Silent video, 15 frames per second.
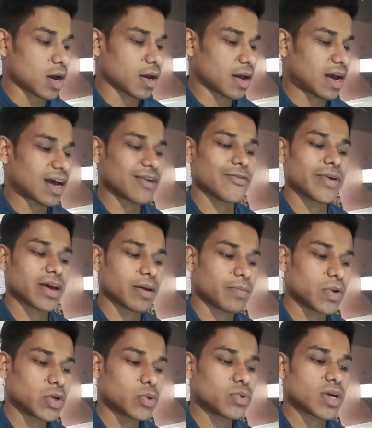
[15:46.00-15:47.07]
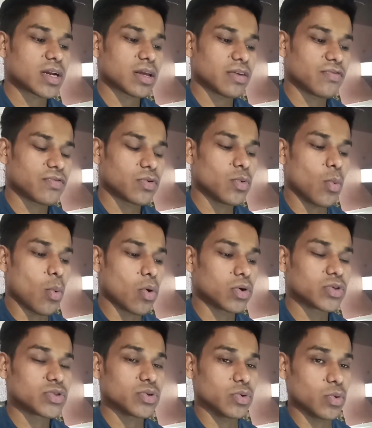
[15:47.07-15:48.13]
why i recommend you that if you
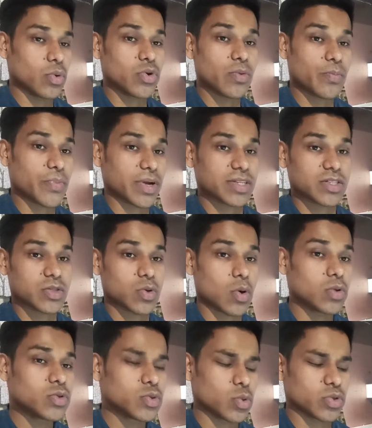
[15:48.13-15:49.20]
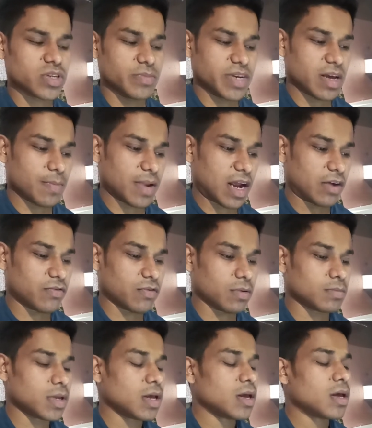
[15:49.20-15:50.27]
want to grow your presence on social media
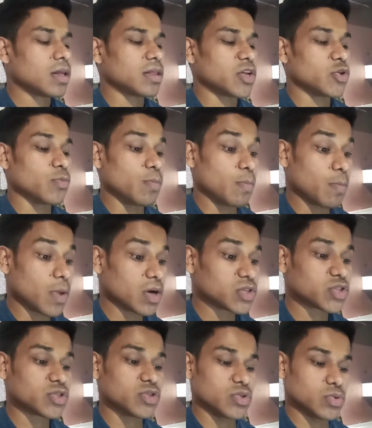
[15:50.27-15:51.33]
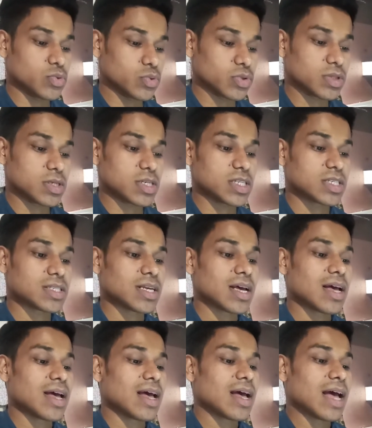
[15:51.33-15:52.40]
platform then you must use this
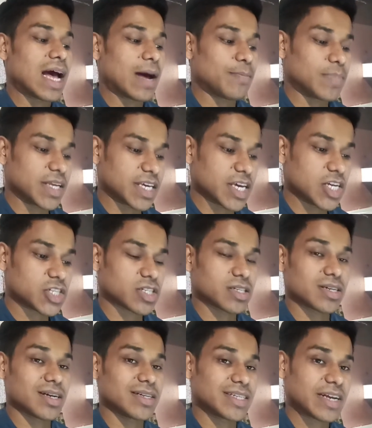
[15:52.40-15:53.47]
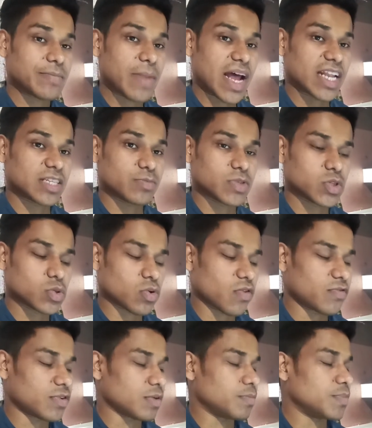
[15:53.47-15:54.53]
application content management
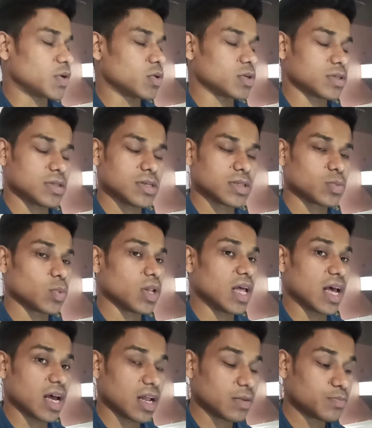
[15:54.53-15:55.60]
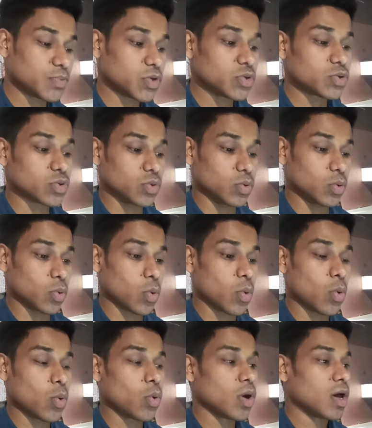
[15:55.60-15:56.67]
software because this will help you to
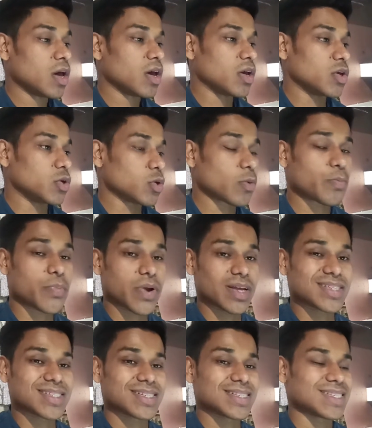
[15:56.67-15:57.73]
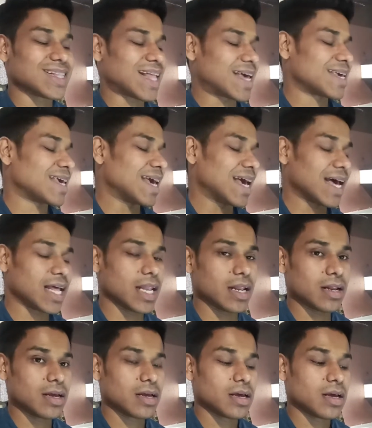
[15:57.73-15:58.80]
grow your presence like
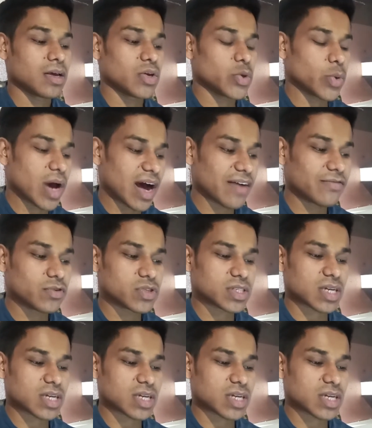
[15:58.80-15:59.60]
hell you have to